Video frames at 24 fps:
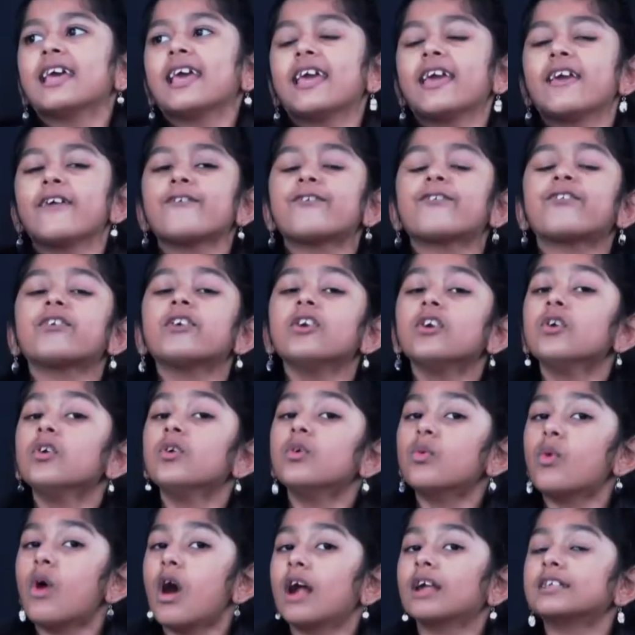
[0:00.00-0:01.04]
if
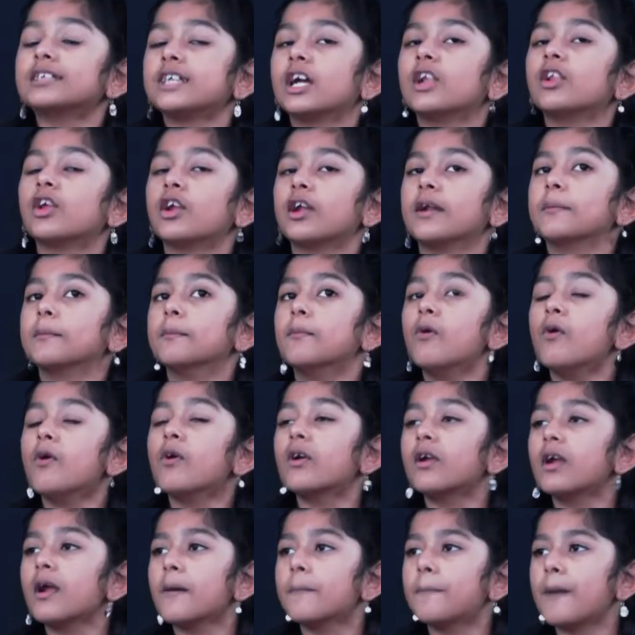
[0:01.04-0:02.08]
you want to learn
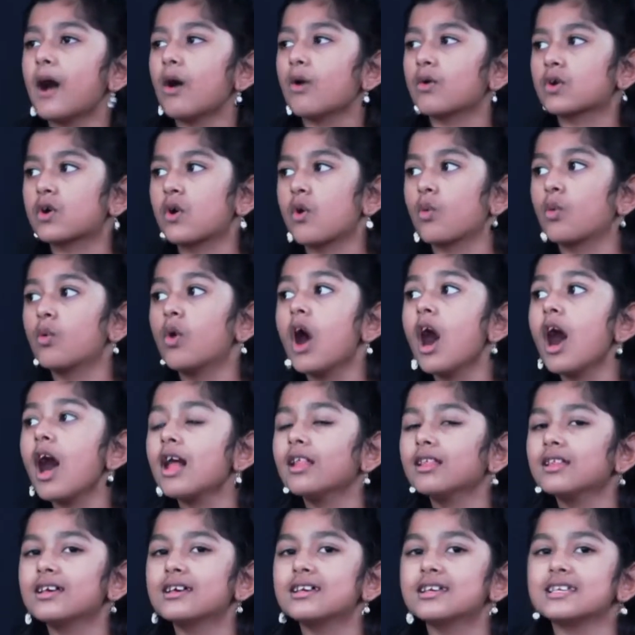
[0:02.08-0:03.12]
more about
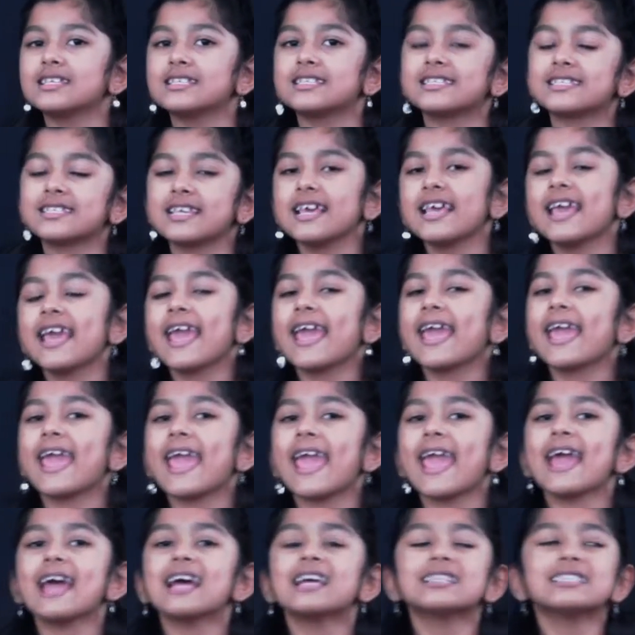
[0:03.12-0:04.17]
koalas
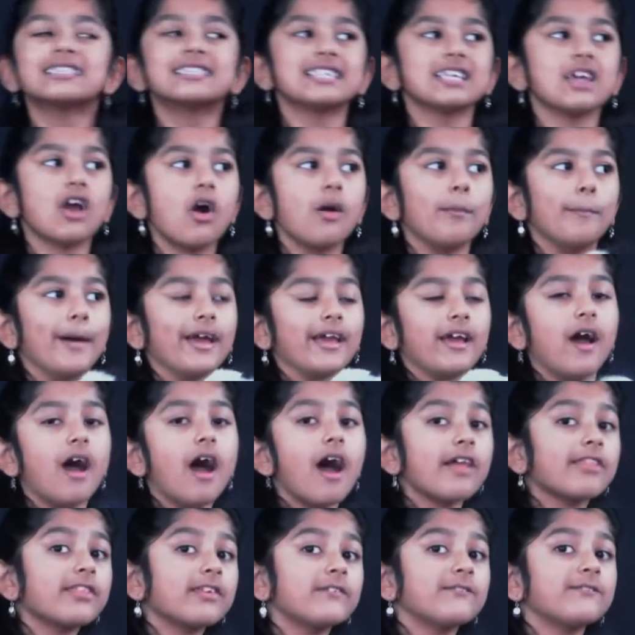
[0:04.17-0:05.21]
and see all my
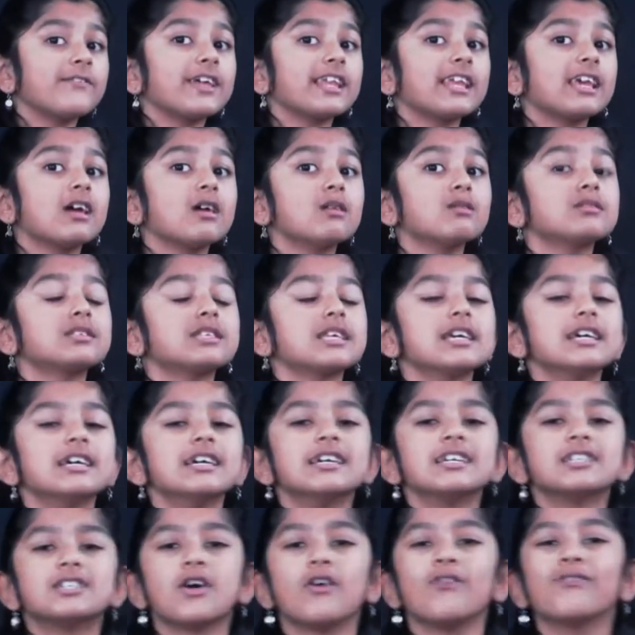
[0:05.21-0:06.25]
other videos,
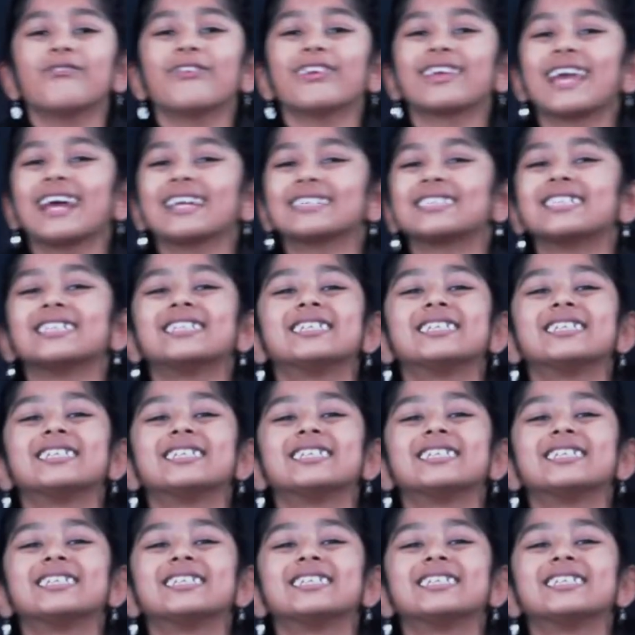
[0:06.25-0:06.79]
don't forget to